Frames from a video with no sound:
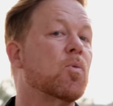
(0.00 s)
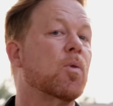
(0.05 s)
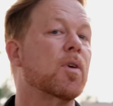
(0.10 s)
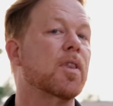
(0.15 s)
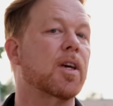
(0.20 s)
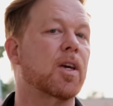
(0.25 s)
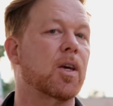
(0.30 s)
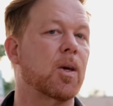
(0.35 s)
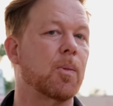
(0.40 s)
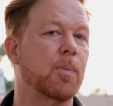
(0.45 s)
where
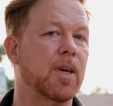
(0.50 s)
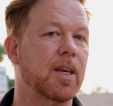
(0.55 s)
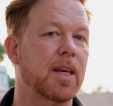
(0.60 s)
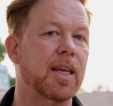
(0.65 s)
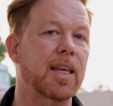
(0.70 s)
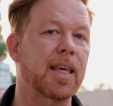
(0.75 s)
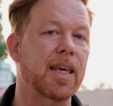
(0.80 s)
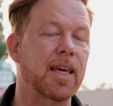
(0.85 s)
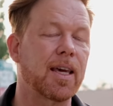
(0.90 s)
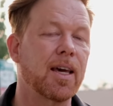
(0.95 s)
the
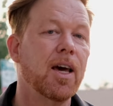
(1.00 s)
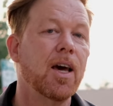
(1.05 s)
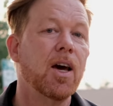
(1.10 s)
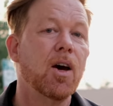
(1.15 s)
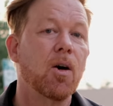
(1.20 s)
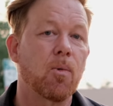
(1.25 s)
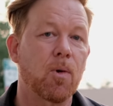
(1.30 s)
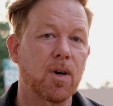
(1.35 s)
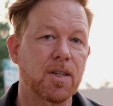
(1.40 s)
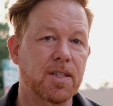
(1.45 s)
community
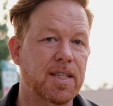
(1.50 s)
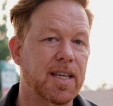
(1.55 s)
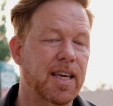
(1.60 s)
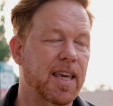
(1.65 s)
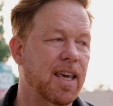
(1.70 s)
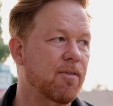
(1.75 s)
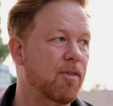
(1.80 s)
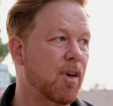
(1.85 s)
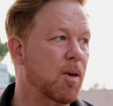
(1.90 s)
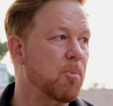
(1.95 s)
was to
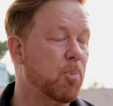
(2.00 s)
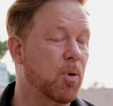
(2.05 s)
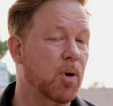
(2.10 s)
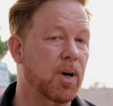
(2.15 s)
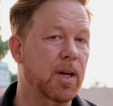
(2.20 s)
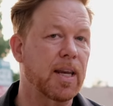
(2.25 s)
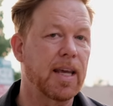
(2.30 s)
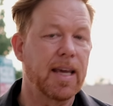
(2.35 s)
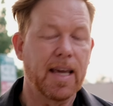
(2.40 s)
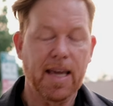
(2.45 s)
give
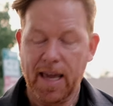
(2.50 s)
input.